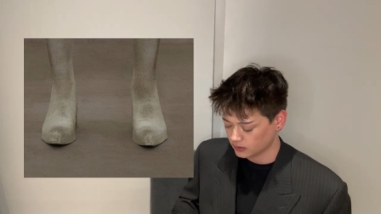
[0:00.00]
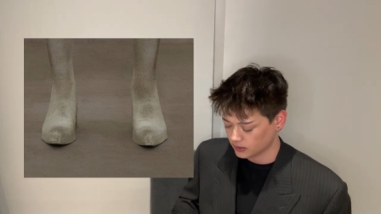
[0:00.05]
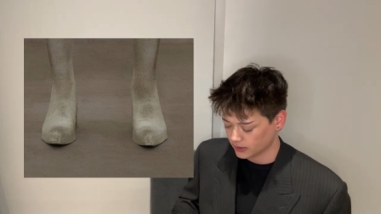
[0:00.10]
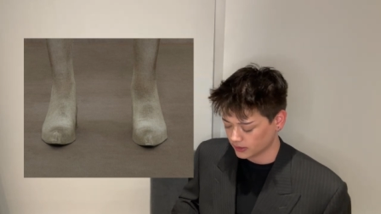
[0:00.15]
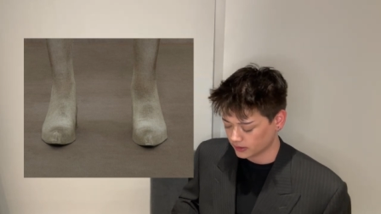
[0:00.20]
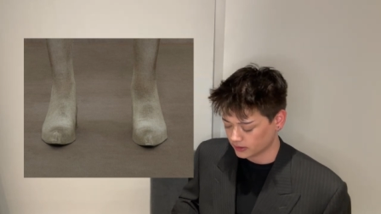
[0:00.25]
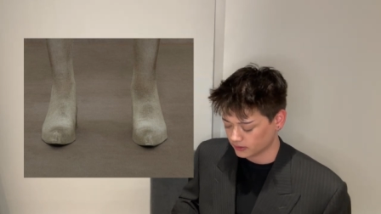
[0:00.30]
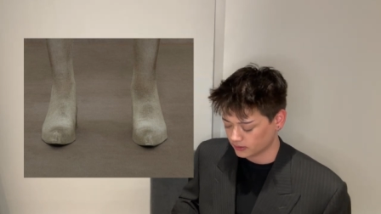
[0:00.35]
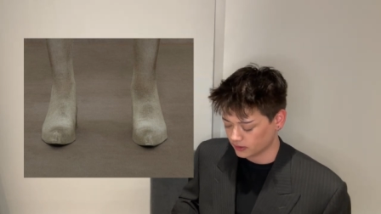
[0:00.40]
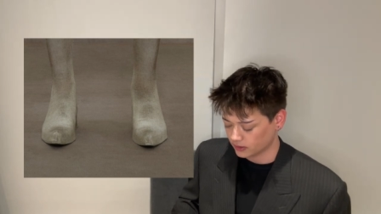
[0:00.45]

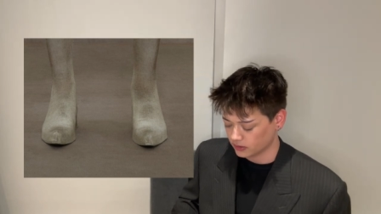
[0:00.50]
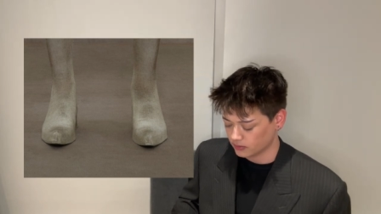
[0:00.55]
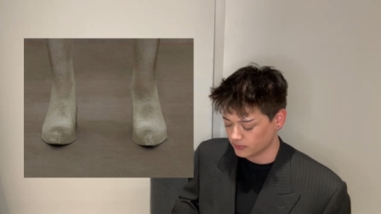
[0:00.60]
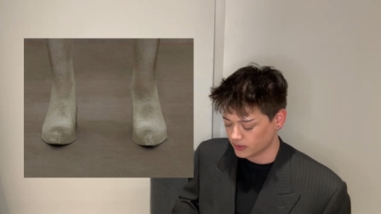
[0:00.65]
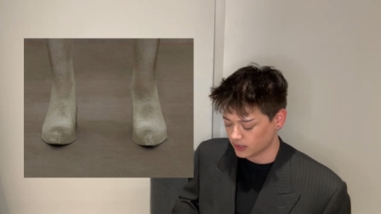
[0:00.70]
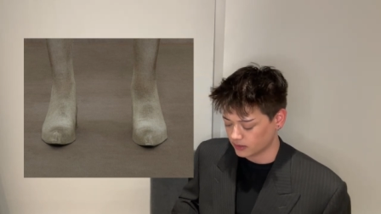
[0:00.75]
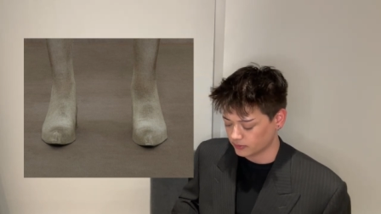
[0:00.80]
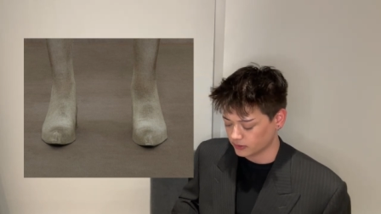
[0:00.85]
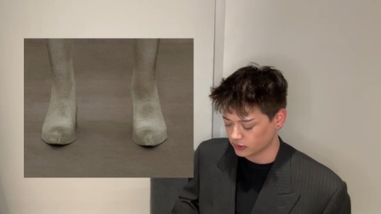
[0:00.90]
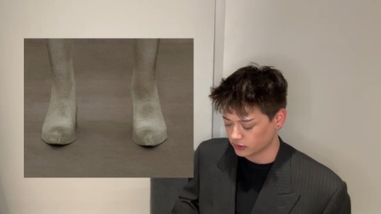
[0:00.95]
Like on the
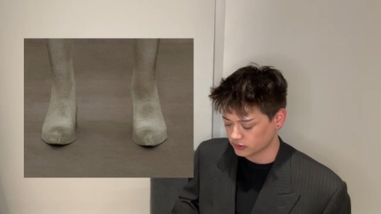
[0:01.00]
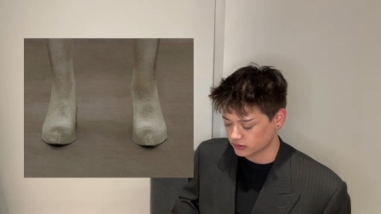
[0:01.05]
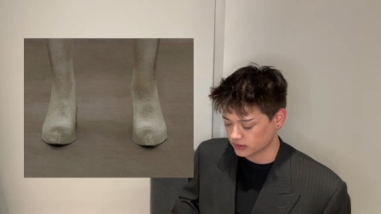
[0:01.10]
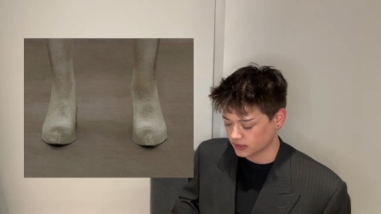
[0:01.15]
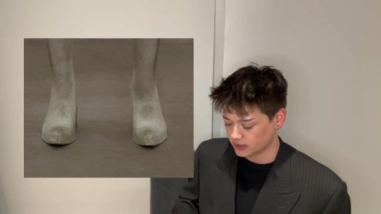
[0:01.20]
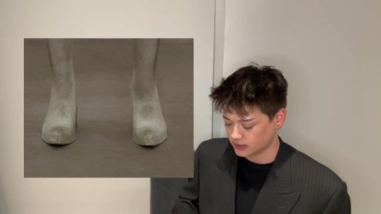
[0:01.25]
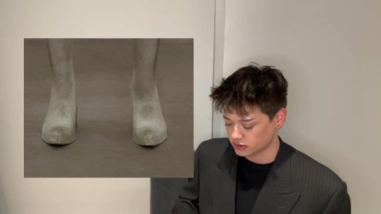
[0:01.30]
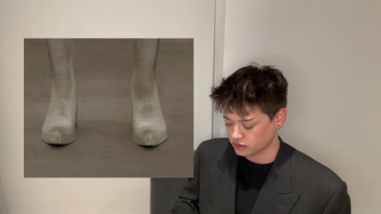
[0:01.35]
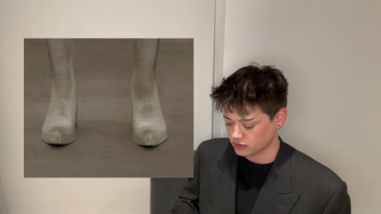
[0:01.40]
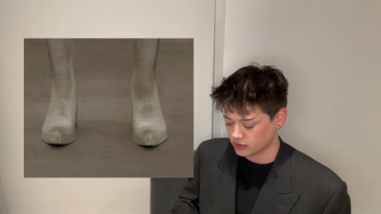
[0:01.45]
bottom it looks
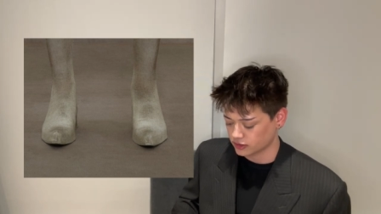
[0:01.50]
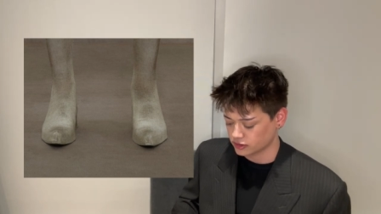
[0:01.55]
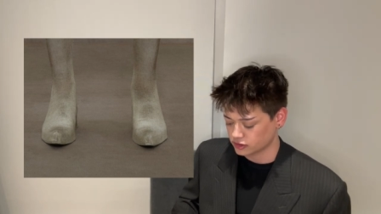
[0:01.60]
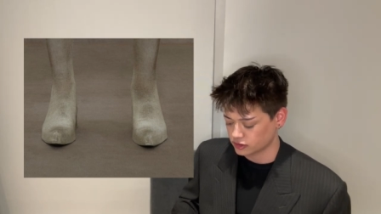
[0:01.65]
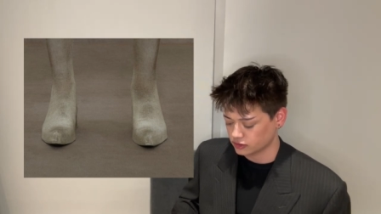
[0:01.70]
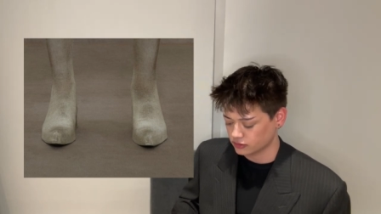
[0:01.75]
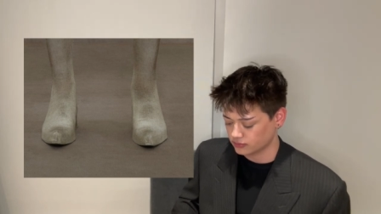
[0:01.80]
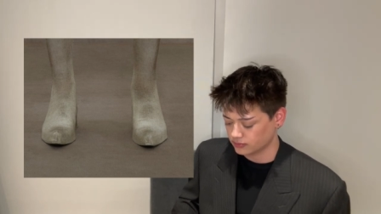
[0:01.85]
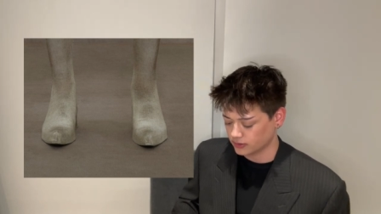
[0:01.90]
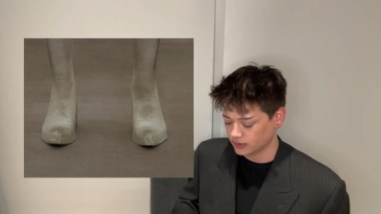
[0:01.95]
kind of
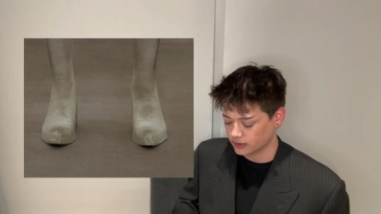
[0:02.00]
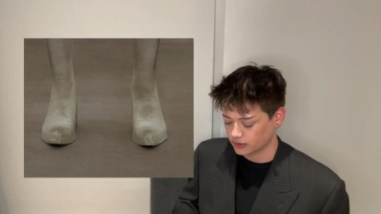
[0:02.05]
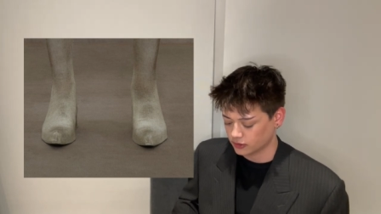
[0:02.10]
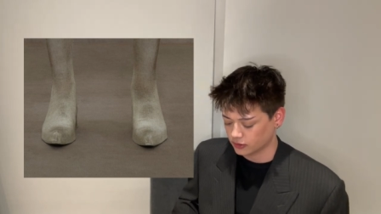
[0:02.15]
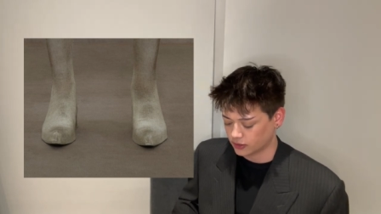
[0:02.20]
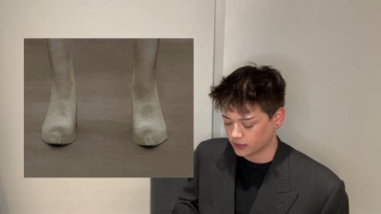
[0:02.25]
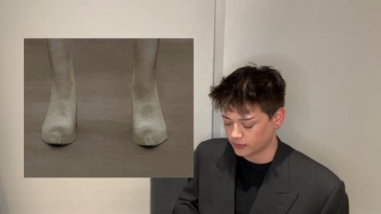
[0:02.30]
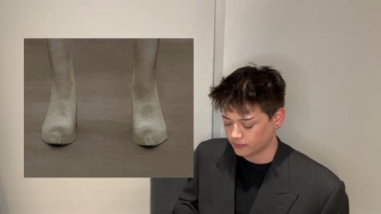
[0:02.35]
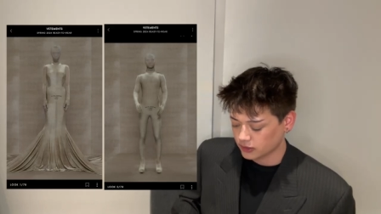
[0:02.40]
structured, but okay.